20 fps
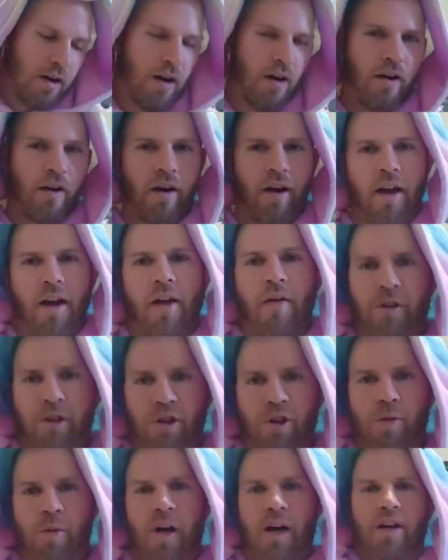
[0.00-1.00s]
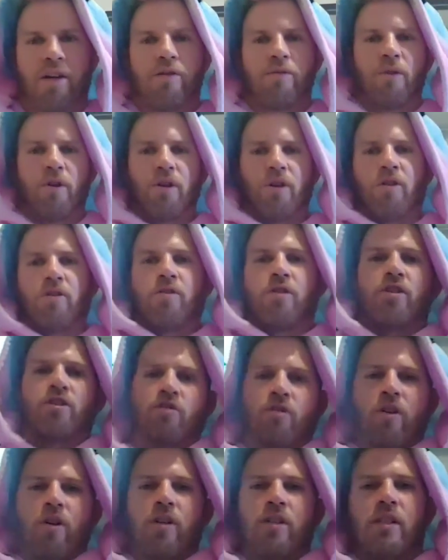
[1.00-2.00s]
All right, and we're gonna go back into our
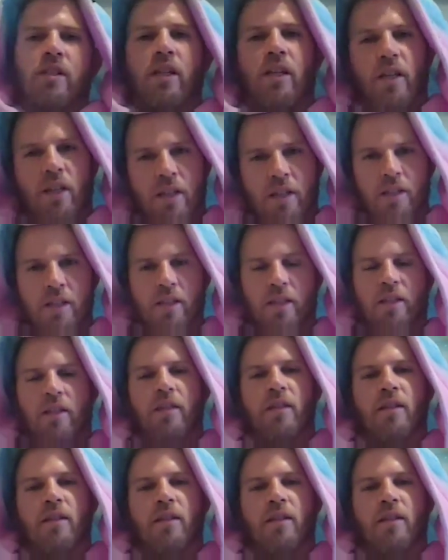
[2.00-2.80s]
crisscross legs.